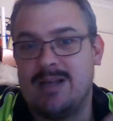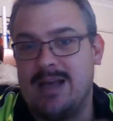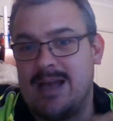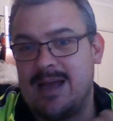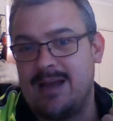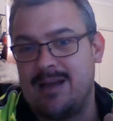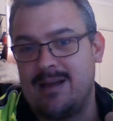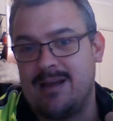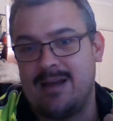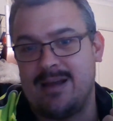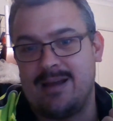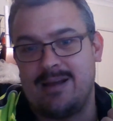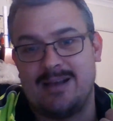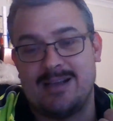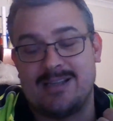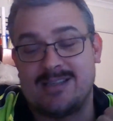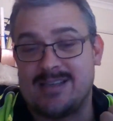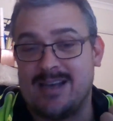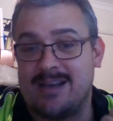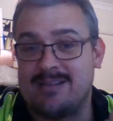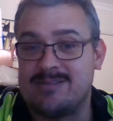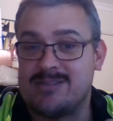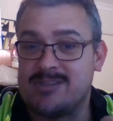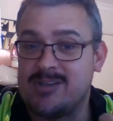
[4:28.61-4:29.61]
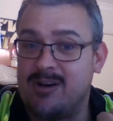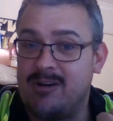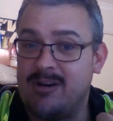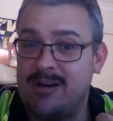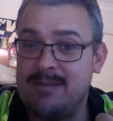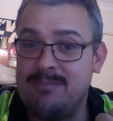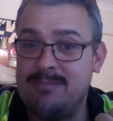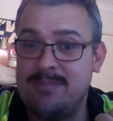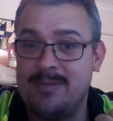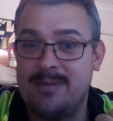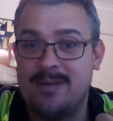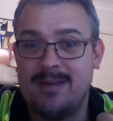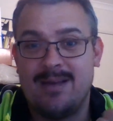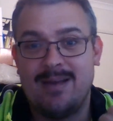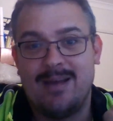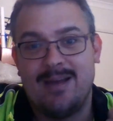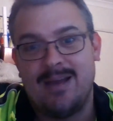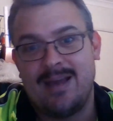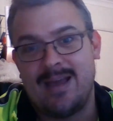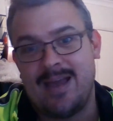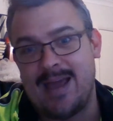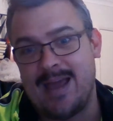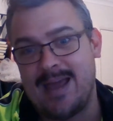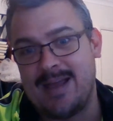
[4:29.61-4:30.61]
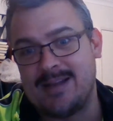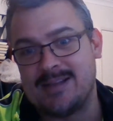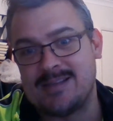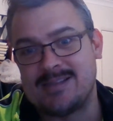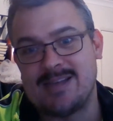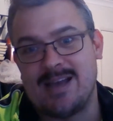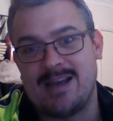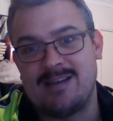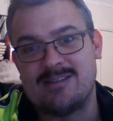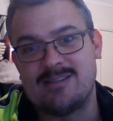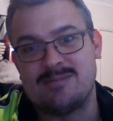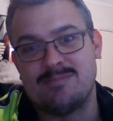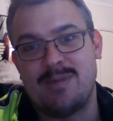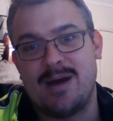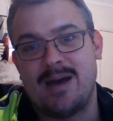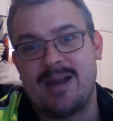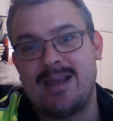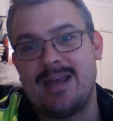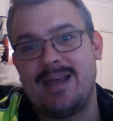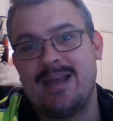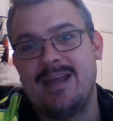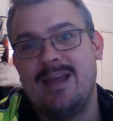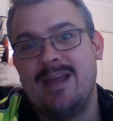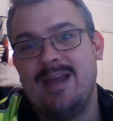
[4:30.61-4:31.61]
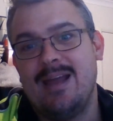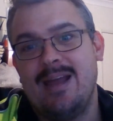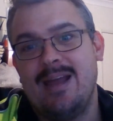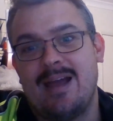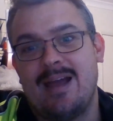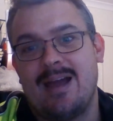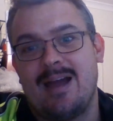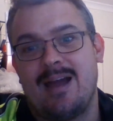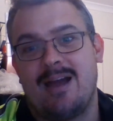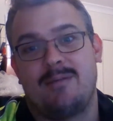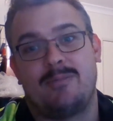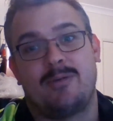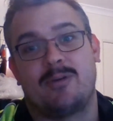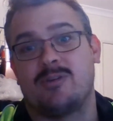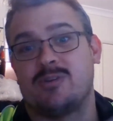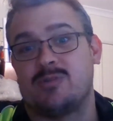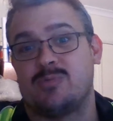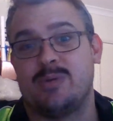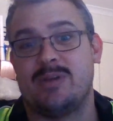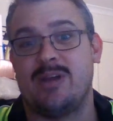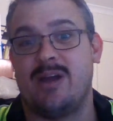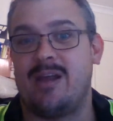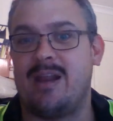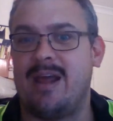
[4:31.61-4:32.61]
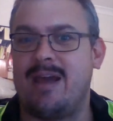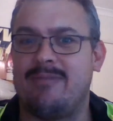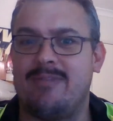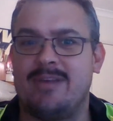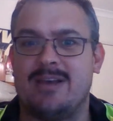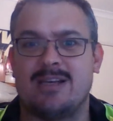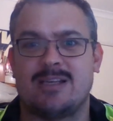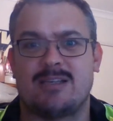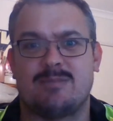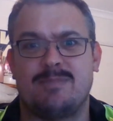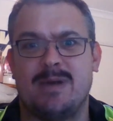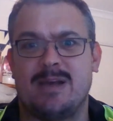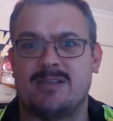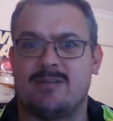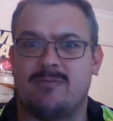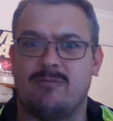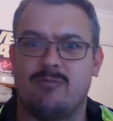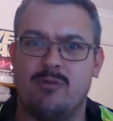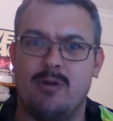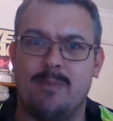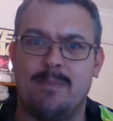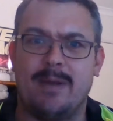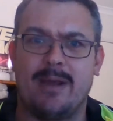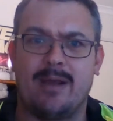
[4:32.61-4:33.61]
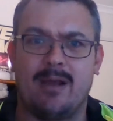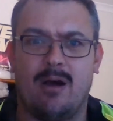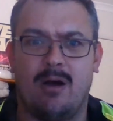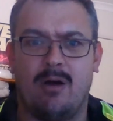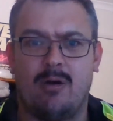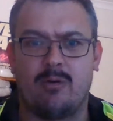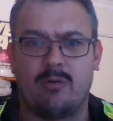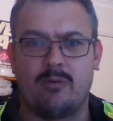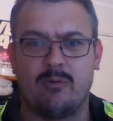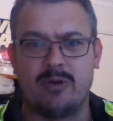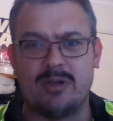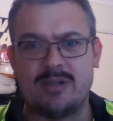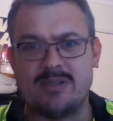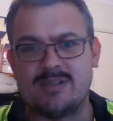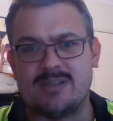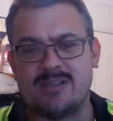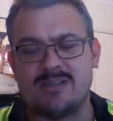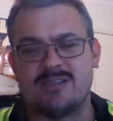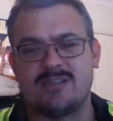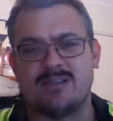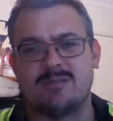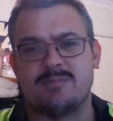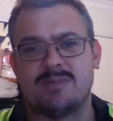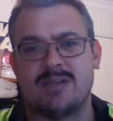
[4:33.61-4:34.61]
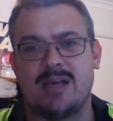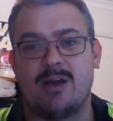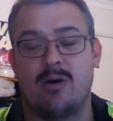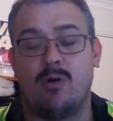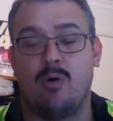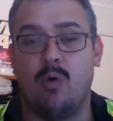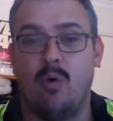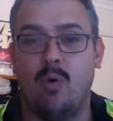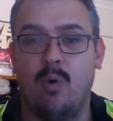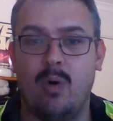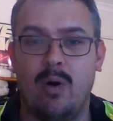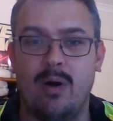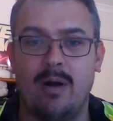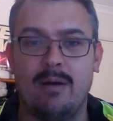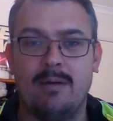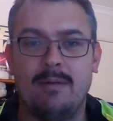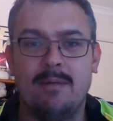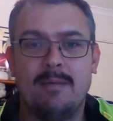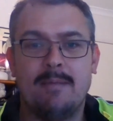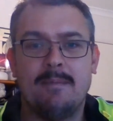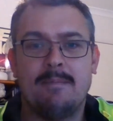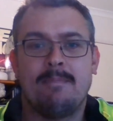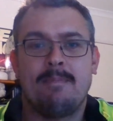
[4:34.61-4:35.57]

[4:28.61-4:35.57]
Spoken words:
It saves time and it saves money because we don't have the expense of ripping whole grid systems out, or